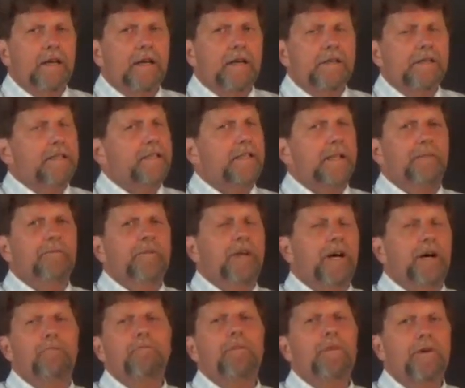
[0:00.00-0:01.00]
some
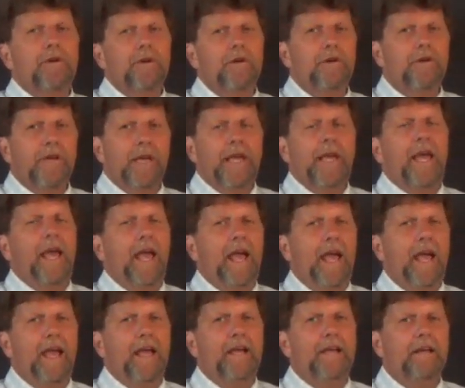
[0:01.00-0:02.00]
number
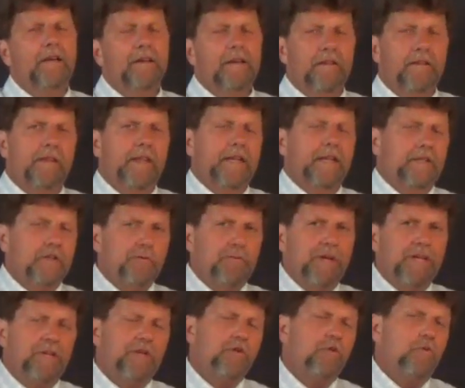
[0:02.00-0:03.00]
k that is
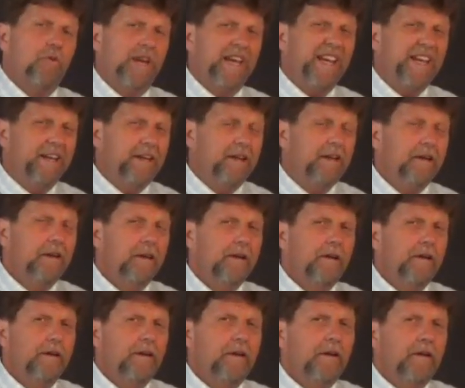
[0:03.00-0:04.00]
between
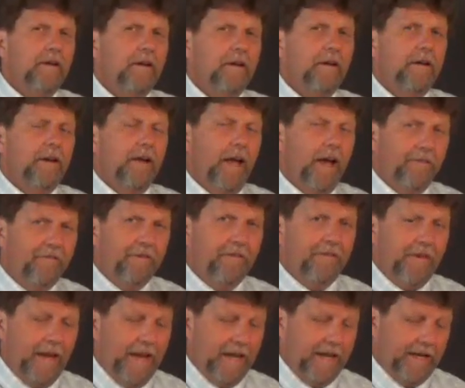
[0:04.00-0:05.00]
f
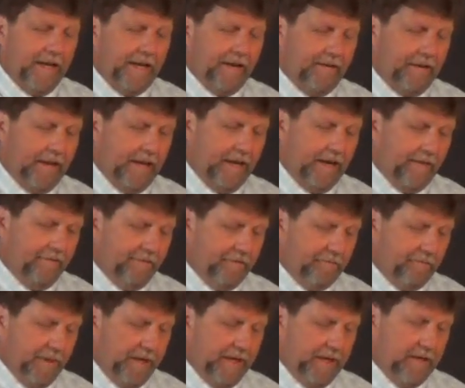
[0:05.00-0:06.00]
of A and f
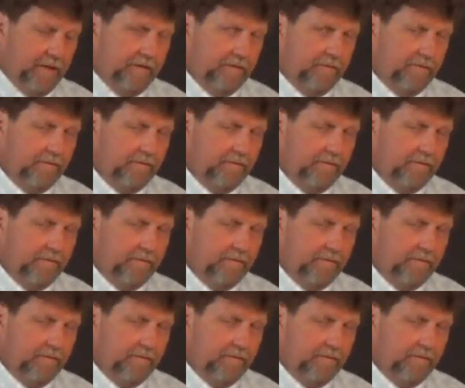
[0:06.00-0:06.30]
of B?